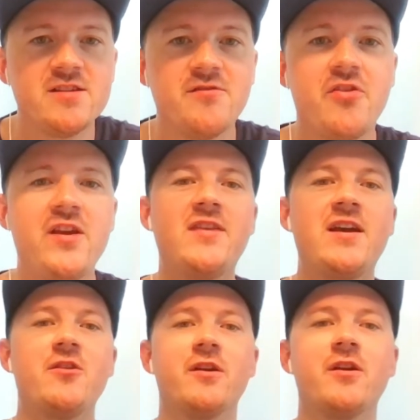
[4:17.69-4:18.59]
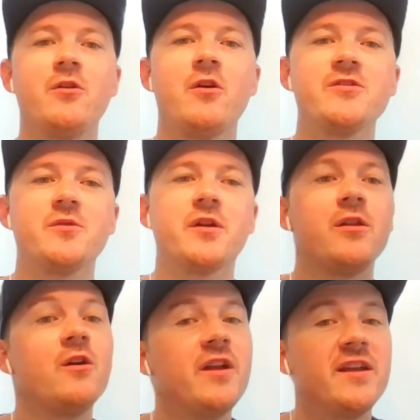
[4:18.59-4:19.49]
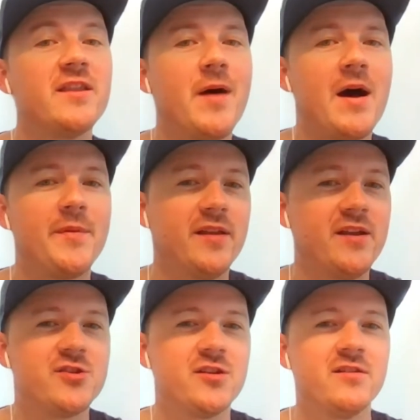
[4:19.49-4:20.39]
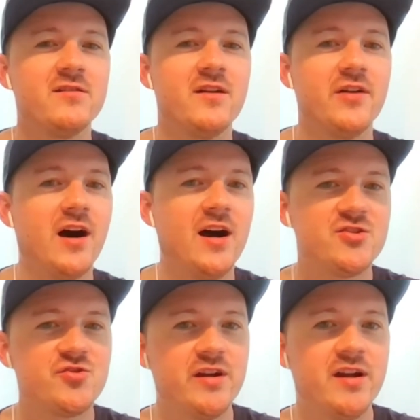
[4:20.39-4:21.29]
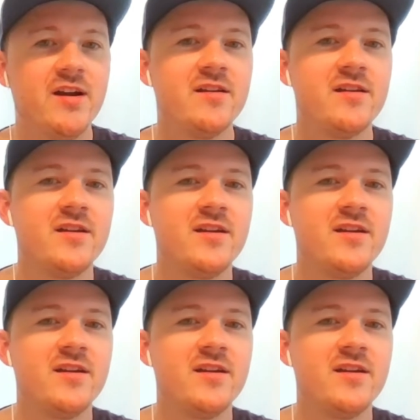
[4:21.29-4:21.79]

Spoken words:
So you have to think that you're also including the population of Austria.